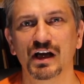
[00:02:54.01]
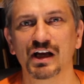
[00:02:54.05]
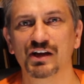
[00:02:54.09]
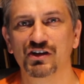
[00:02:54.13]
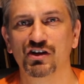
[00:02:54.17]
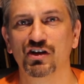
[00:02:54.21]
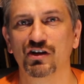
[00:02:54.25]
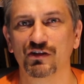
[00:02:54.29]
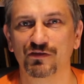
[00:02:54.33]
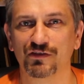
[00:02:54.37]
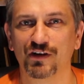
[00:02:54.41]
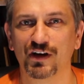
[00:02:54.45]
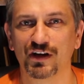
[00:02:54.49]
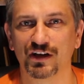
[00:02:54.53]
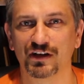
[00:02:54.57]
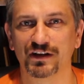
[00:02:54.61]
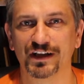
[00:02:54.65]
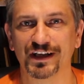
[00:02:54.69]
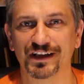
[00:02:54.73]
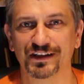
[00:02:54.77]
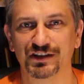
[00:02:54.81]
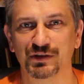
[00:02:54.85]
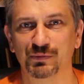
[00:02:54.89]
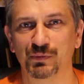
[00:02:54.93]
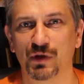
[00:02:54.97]
You can find a
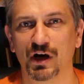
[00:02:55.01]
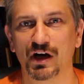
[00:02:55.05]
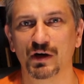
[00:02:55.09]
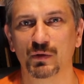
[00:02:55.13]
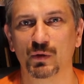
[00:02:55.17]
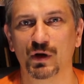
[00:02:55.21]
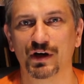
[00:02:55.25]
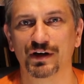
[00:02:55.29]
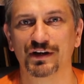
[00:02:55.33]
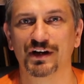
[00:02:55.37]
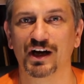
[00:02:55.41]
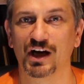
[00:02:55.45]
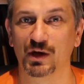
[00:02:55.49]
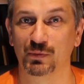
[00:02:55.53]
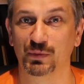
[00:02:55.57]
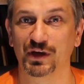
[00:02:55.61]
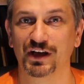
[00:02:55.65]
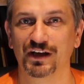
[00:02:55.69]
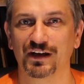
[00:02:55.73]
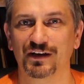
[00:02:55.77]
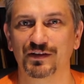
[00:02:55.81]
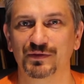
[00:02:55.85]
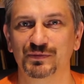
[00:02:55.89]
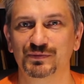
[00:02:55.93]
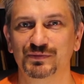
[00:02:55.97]
link to buy one up
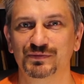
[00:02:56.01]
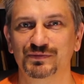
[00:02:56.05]
here.